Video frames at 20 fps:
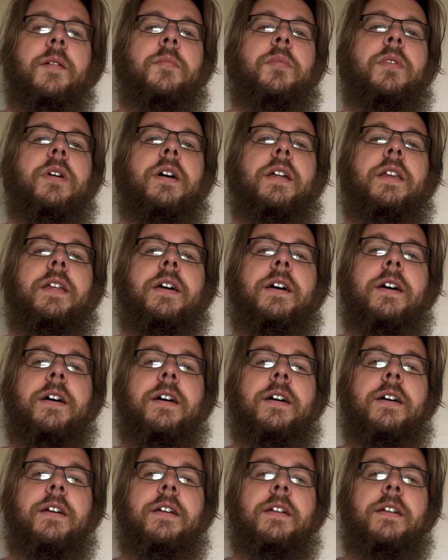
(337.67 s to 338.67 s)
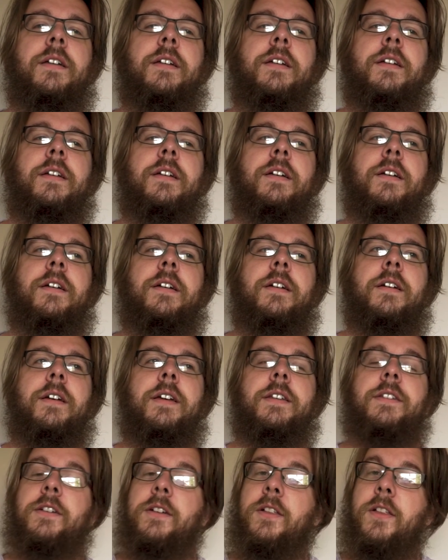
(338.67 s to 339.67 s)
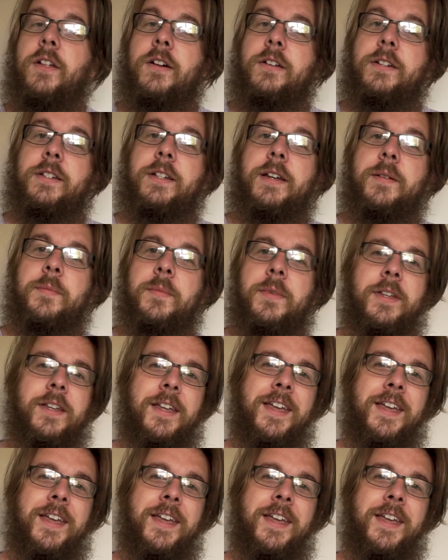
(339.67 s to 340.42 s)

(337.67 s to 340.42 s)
but it took a long time.